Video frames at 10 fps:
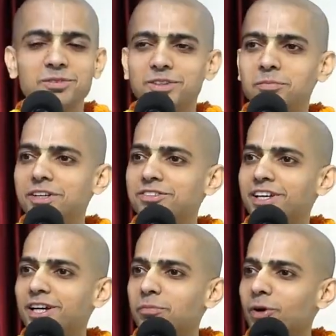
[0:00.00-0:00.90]
So please
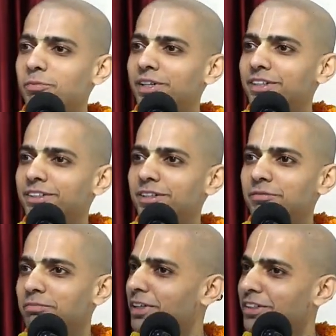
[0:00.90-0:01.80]
take appointment and
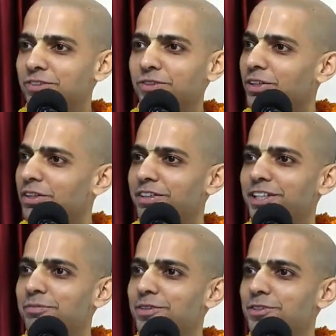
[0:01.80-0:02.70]
come. But this is not the
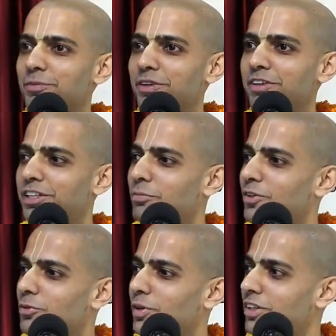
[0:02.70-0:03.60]
Vedic principle. Vedic
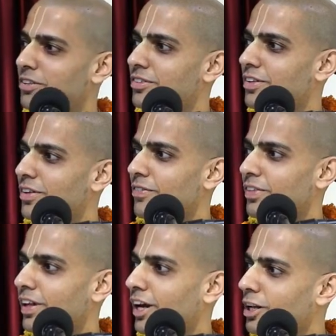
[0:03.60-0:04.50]
principle is,
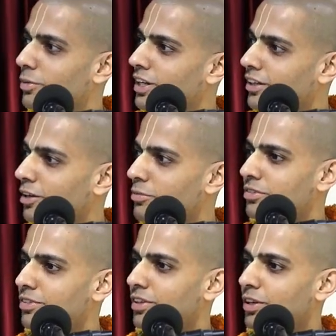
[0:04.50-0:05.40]
anybody
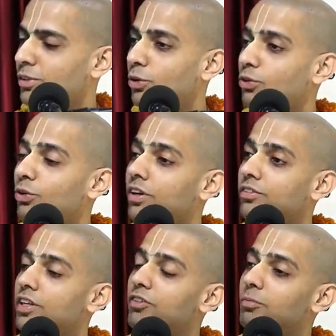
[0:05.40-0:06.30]
comes, you should
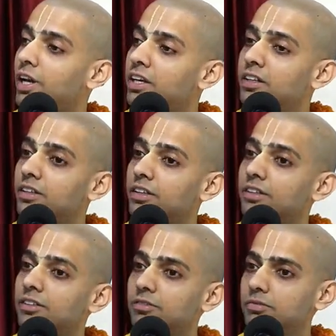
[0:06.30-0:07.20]
receive him like
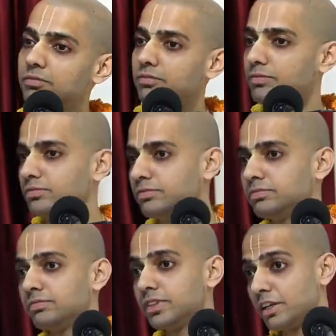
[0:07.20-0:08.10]

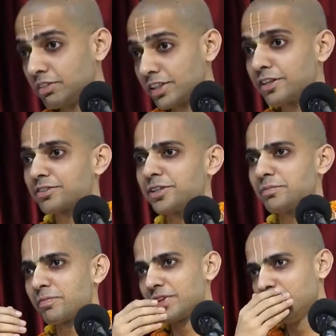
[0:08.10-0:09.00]
Devata has come.